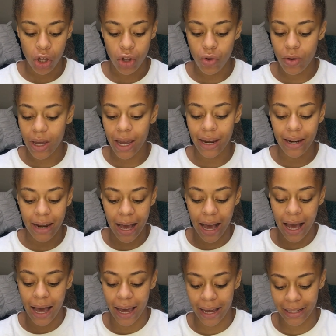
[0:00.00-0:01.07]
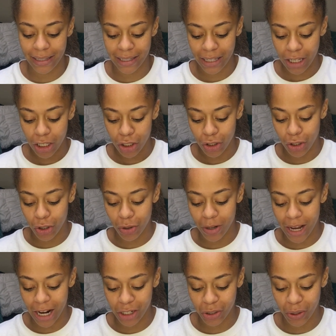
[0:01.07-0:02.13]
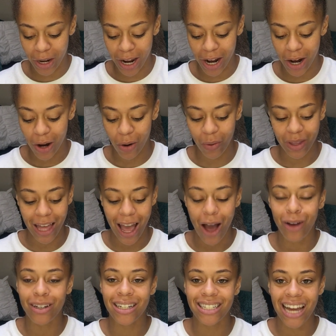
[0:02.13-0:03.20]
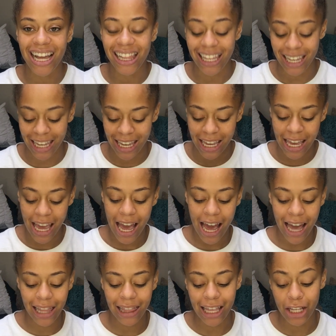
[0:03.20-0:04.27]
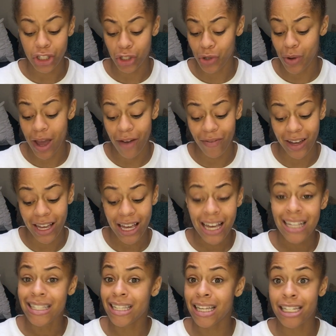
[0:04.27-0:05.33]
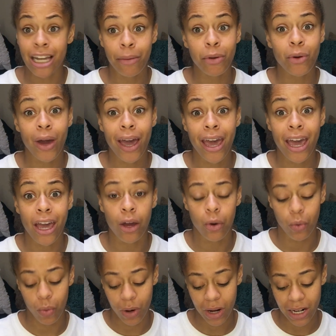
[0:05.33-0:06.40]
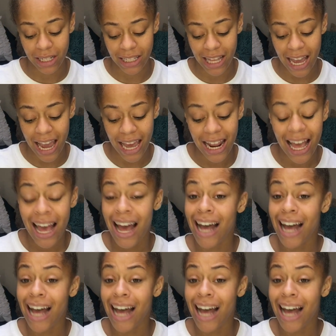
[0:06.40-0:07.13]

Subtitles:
You cannot do natural hair without detangling it unless you have a TWA. What is that?